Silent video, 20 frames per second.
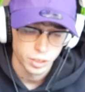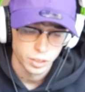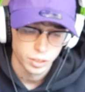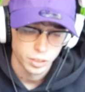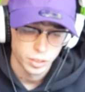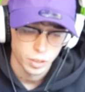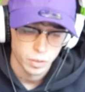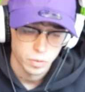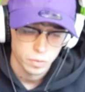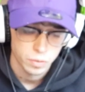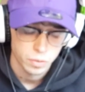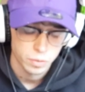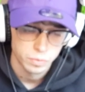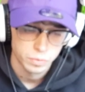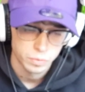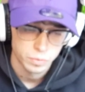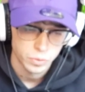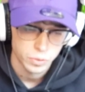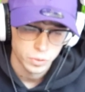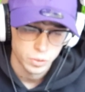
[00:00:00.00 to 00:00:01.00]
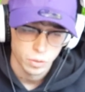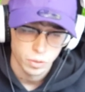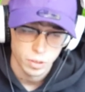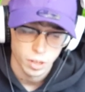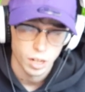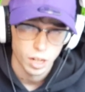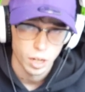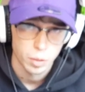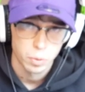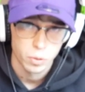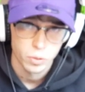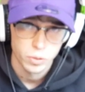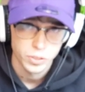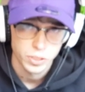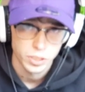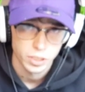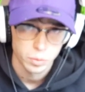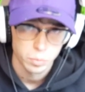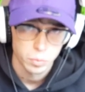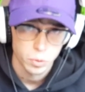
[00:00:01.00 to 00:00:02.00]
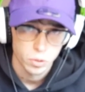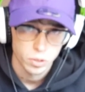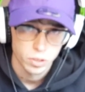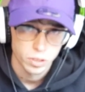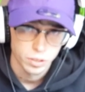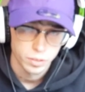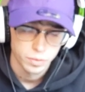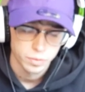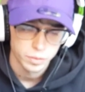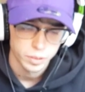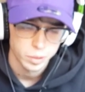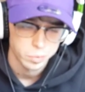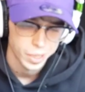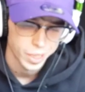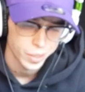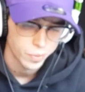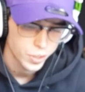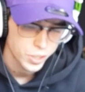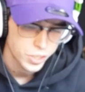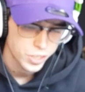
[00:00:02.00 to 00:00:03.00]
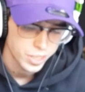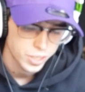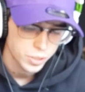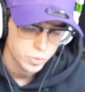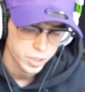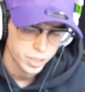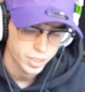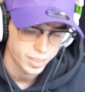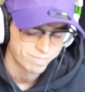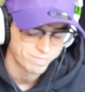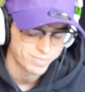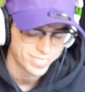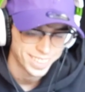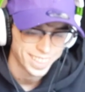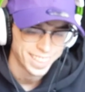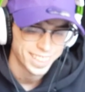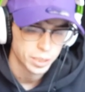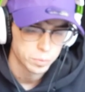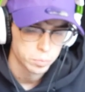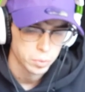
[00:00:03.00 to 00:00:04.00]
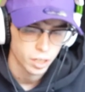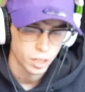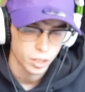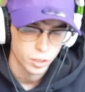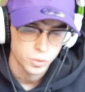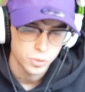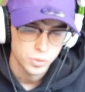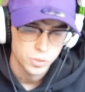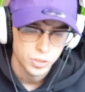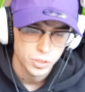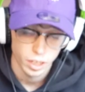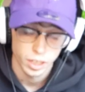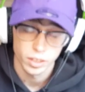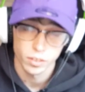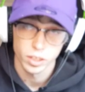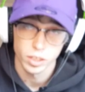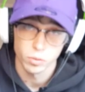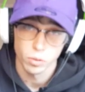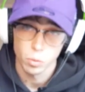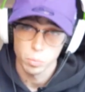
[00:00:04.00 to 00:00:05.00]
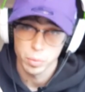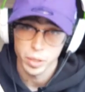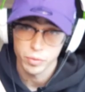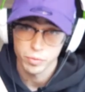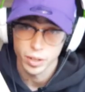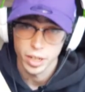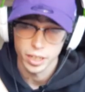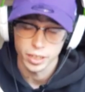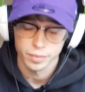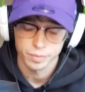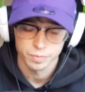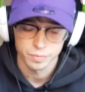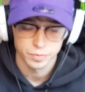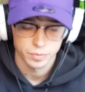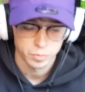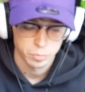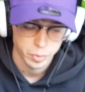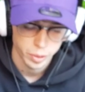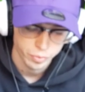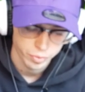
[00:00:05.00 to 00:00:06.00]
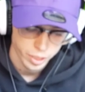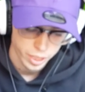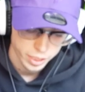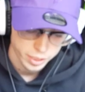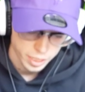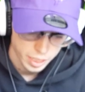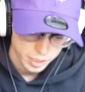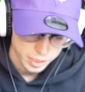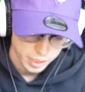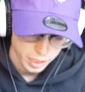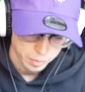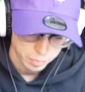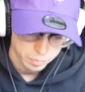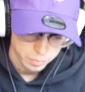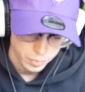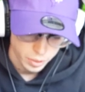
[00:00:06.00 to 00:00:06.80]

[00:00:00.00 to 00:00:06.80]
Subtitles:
You don't got a lot of points on the board. Playing Richie this week, I think he might lose. Literally wrote big fan of Danny's team.